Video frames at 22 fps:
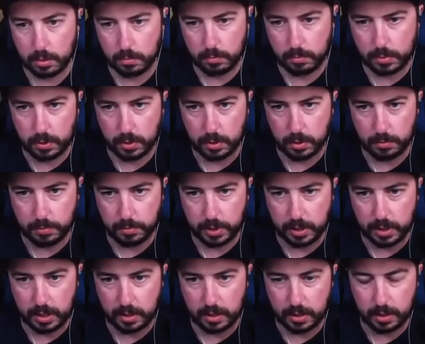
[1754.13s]
I'm gonna put
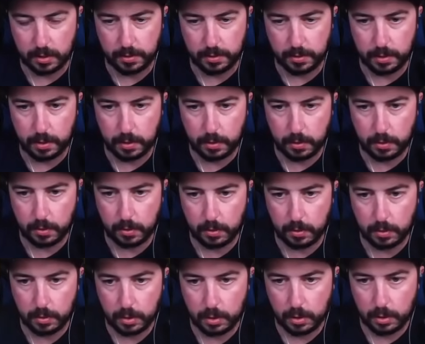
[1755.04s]
that down there
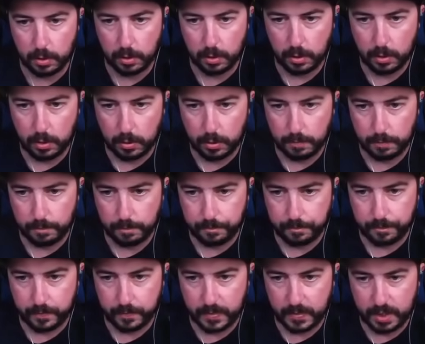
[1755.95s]

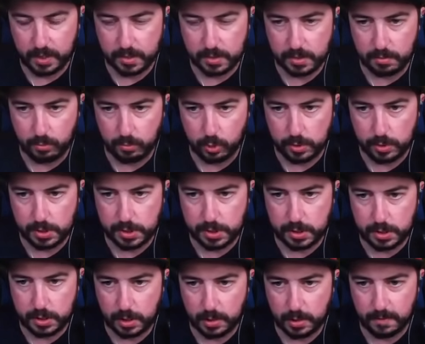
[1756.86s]
and get some more
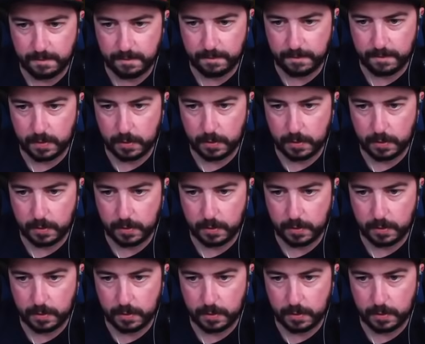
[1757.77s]
stuff.